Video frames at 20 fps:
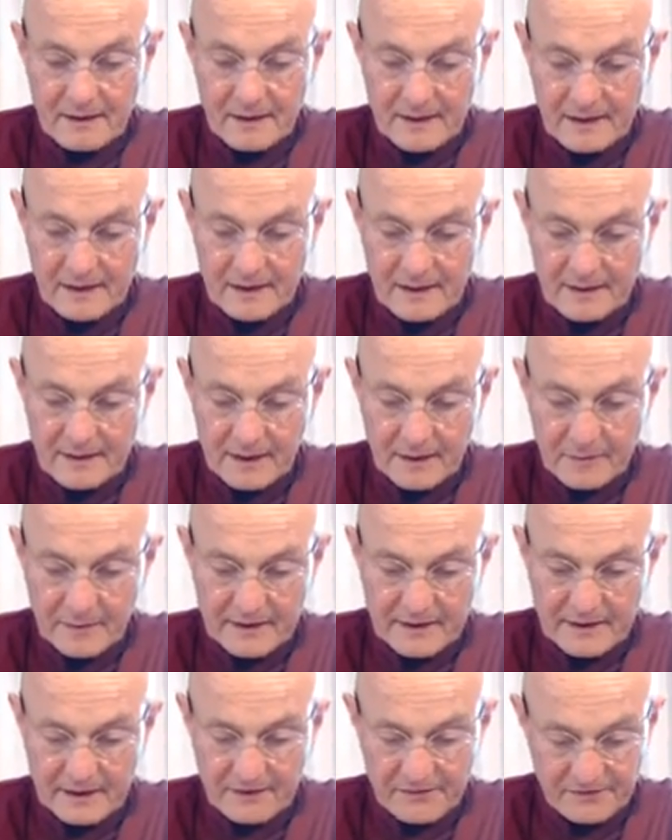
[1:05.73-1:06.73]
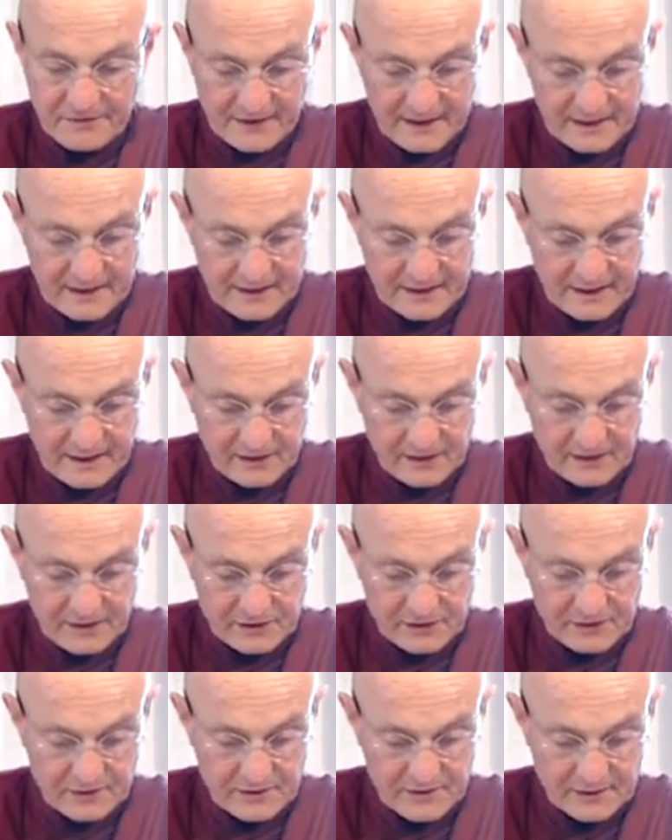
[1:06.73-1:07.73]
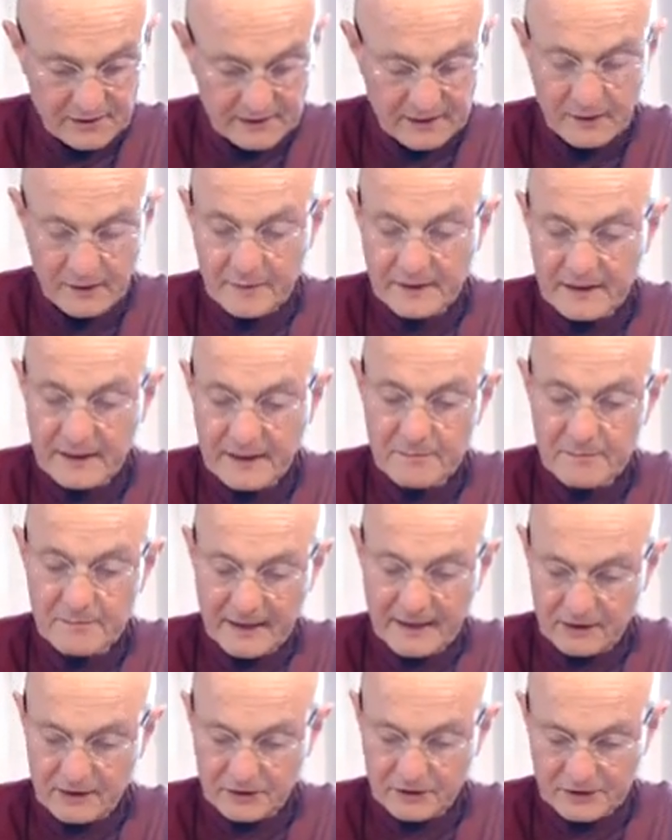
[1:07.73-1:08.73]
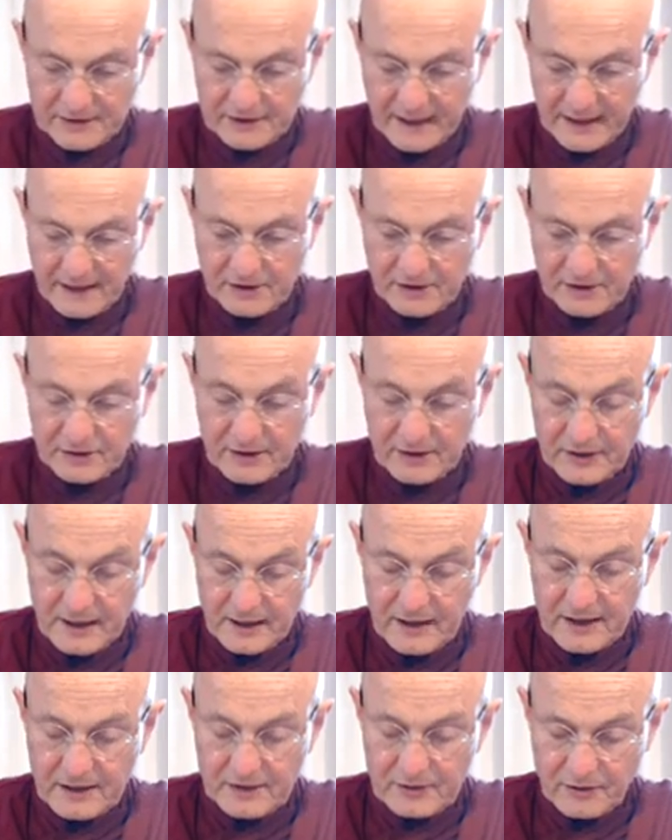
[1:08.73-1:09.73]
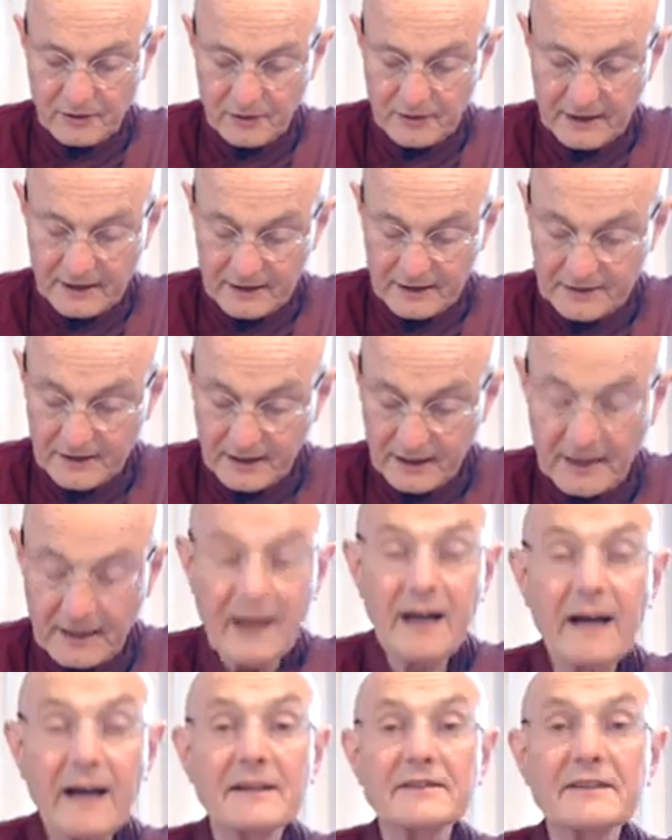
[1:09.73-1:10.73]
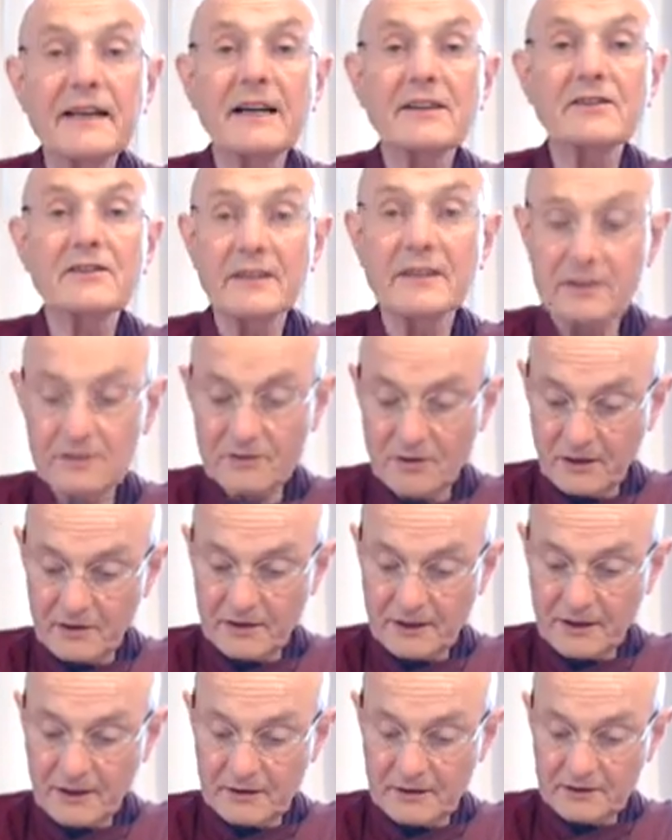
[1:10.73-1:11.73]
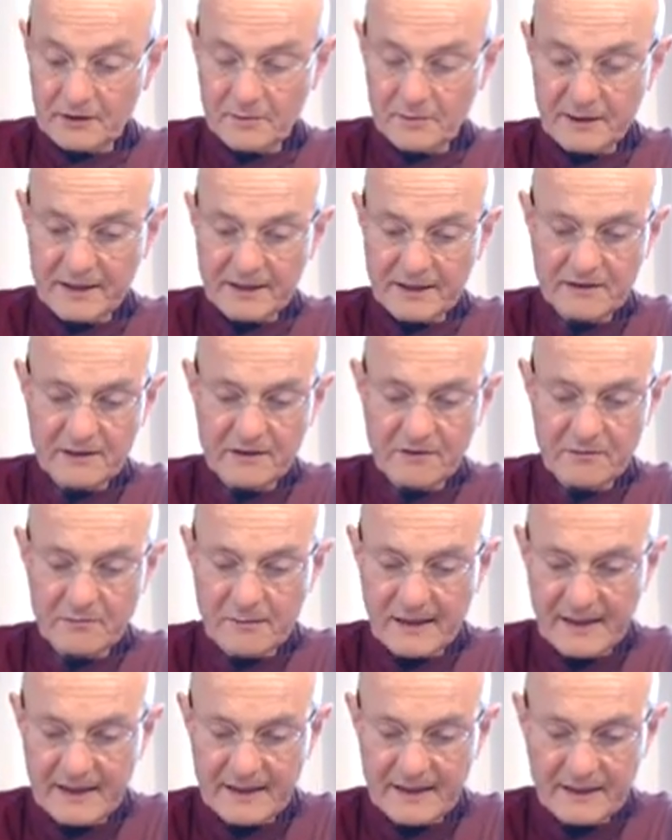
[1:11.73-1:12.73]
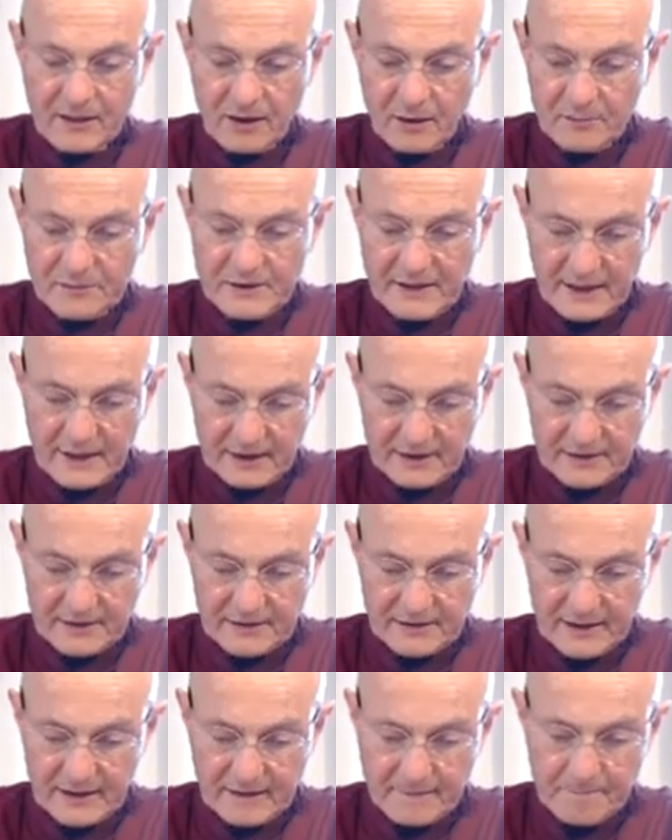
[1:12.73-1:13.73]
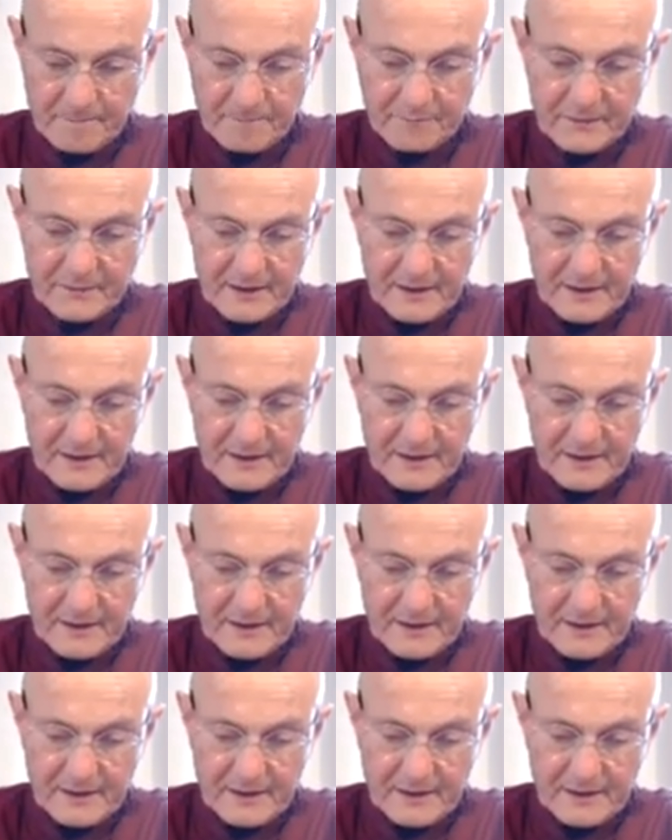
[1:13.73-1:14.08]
and then we did feelings, and then we did mental states. So the last section is called the contemplation of mind objects. And